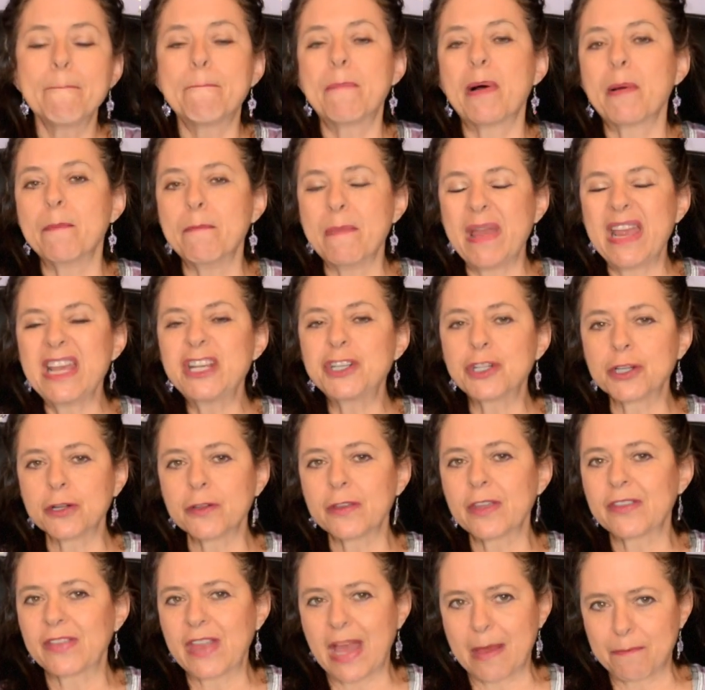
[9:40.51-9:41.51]
but make sure
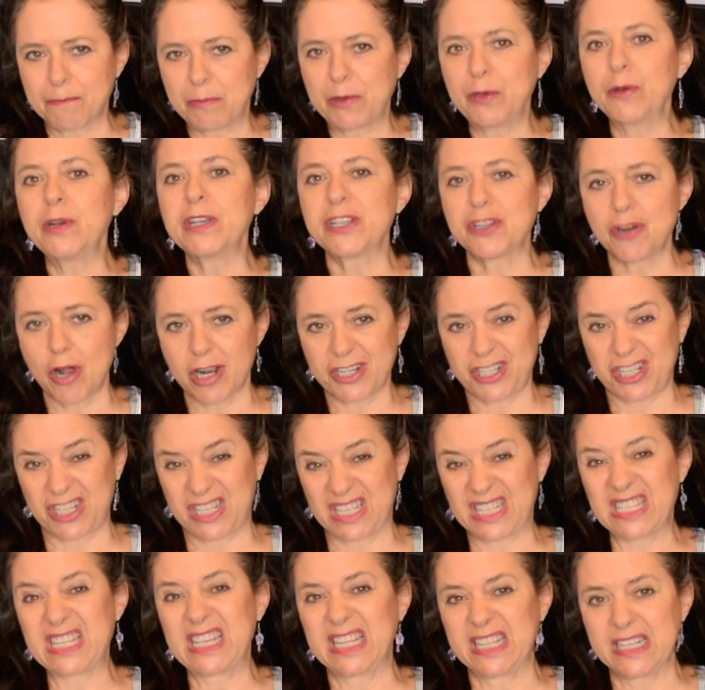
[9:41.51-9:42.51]
that beauty is not
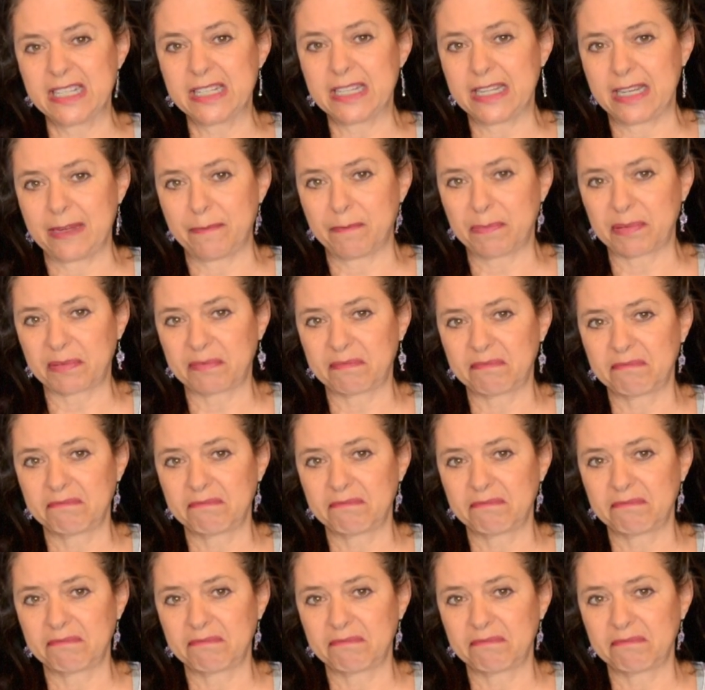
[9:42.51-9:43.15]
just skin deep.